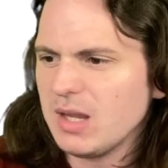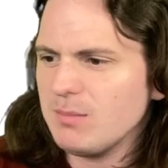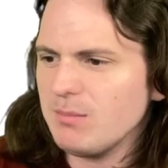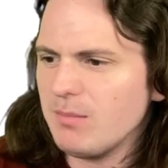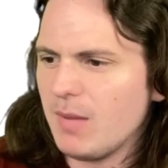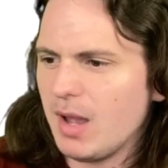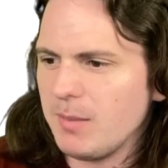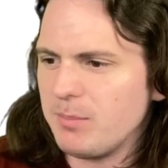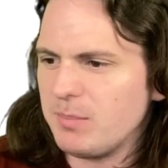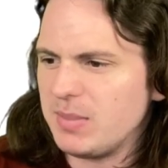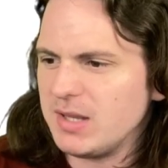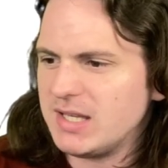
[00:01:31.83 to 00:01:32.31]

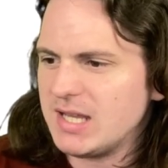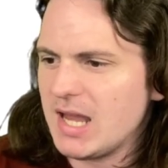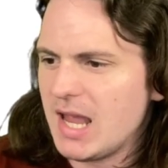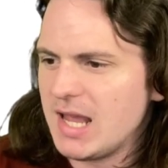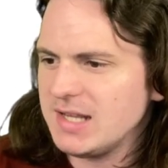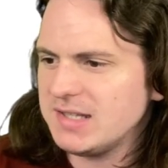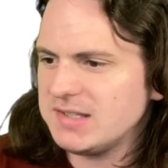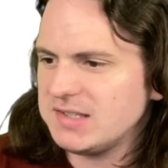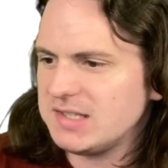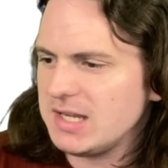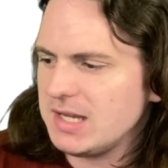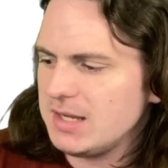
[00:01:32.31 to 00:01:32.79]
might be
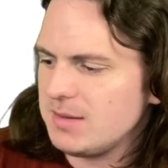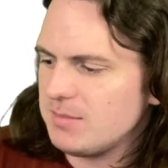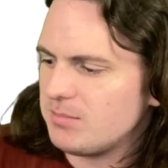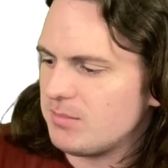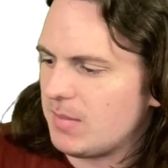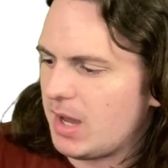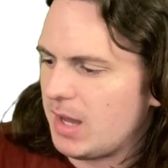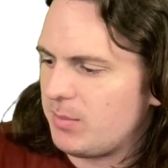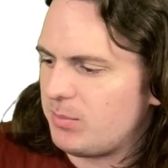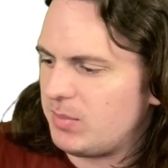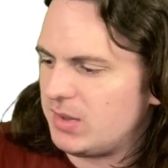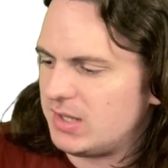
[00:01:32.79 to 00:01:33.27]
tasty,
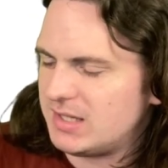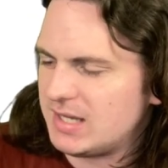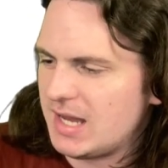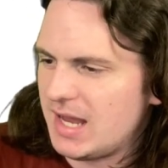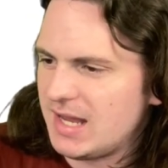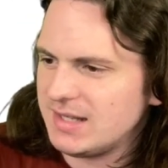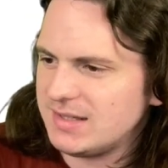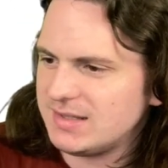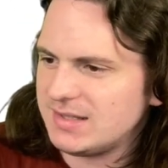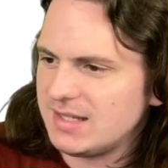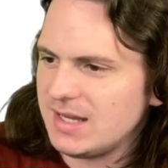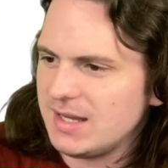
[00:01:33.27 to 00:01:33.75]
might be
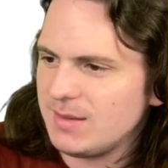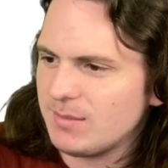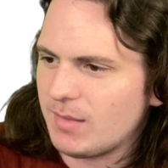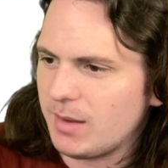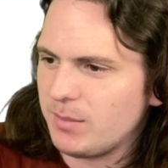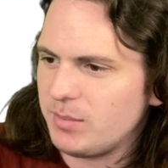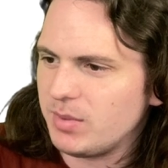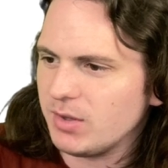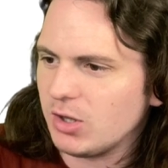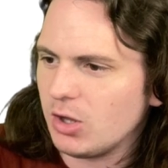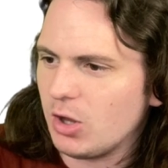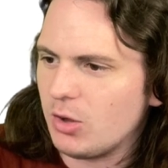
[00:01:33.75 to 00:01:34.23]
tasty,
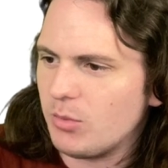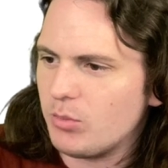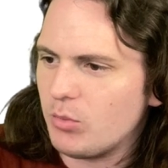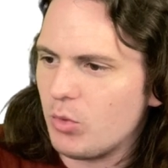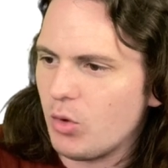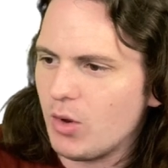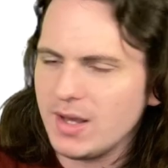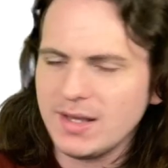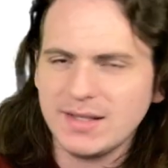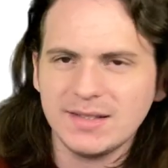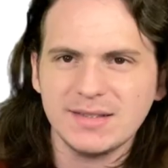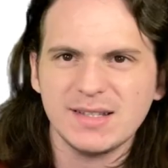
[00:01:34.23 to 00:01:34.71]
might be a little
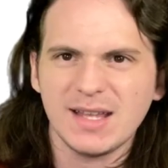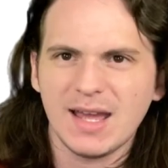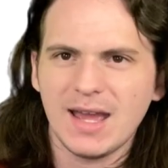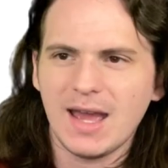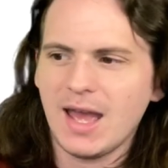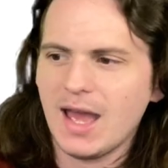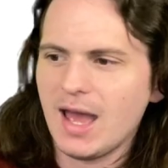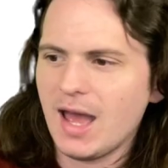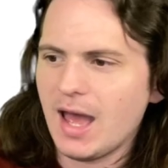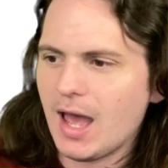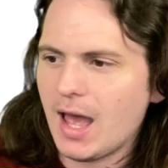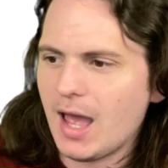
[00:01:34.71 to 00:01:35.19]
moist.
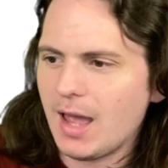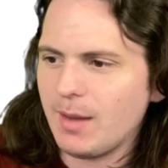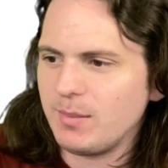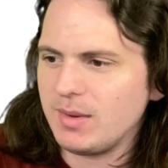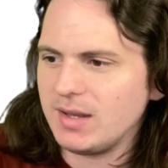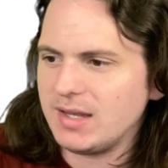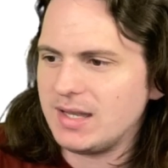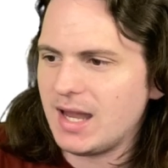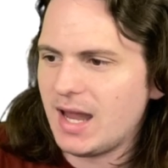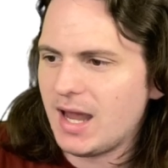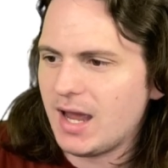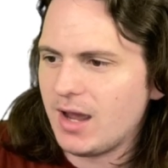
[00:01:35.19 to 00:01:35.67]
I'd
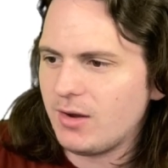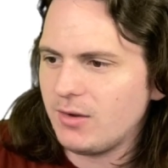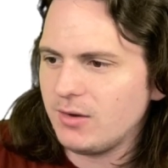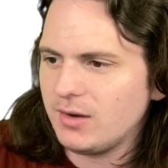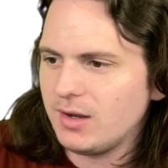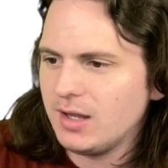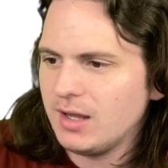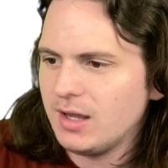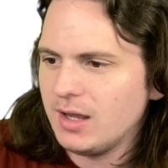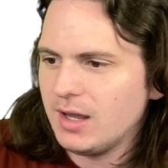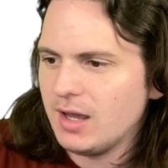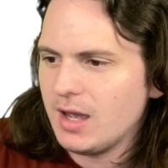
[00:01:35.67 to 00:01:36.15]
be
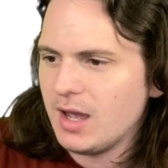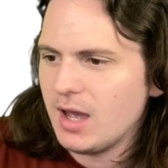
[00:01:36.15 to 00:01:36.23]
down.